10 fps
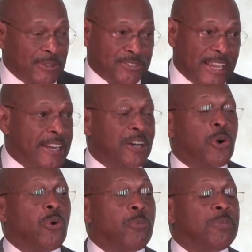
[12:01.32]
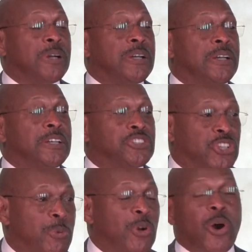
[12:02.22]
stayed at home,
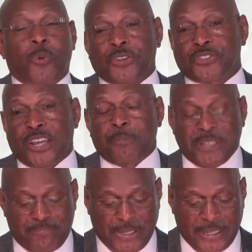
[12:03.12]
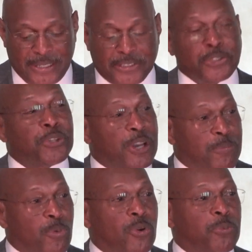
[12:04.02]
she would always take me to the
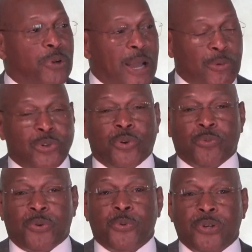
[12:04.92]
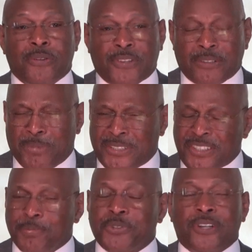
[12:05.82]
airport when I was going on a recruiting visit. But
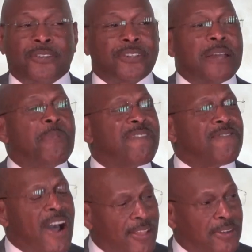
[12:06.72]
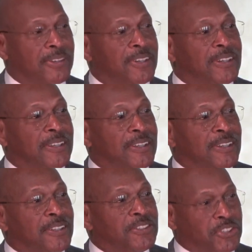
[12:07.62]
this particular day, my father
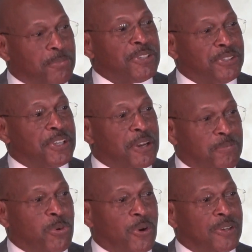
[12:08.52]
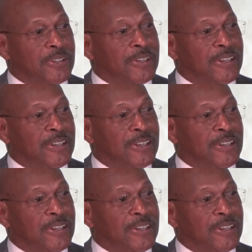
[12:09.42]
took me to the airport.